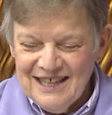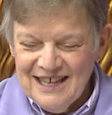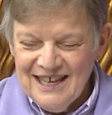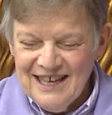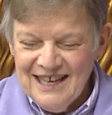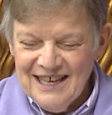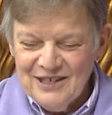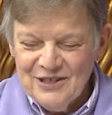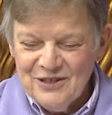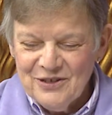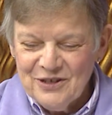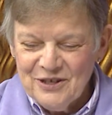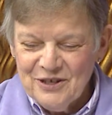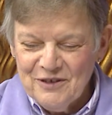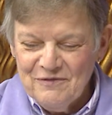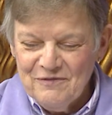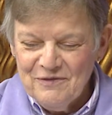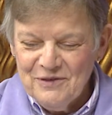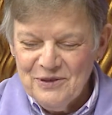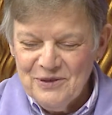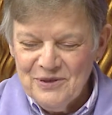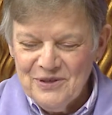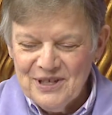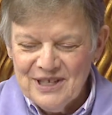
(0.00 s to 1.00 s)
they handle their
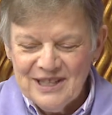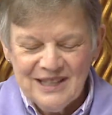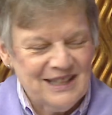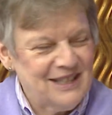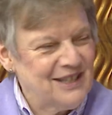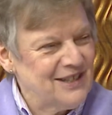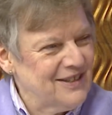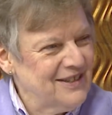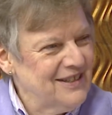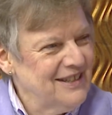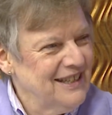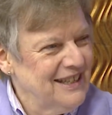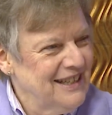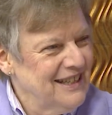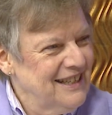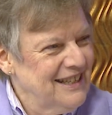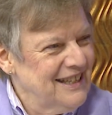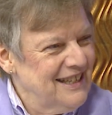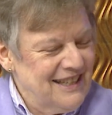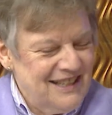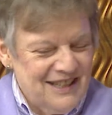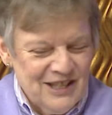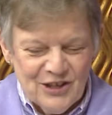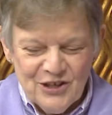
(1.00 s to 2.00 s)
food and their
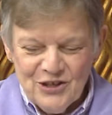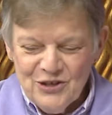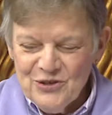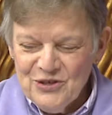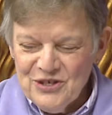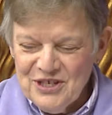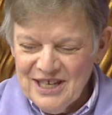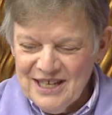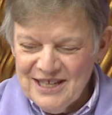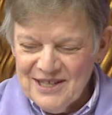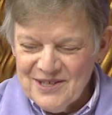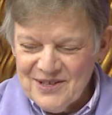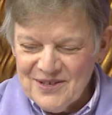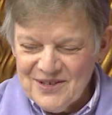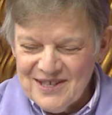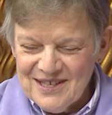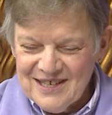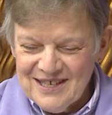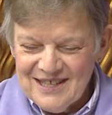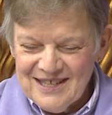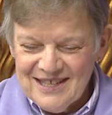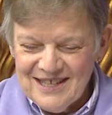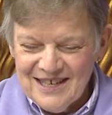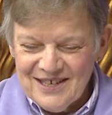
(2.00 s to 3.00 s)
their utensils,
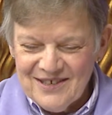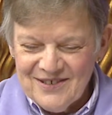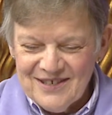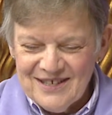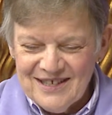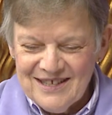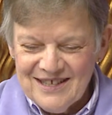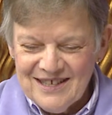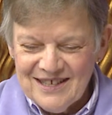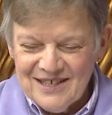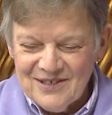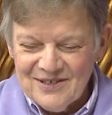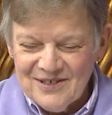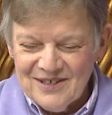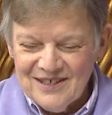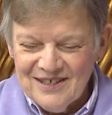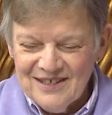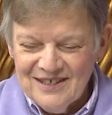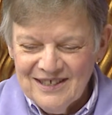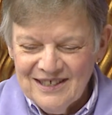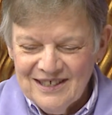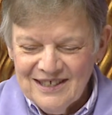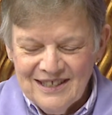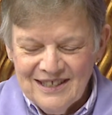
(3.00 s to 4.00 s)
exactly. et cetera, et cetera.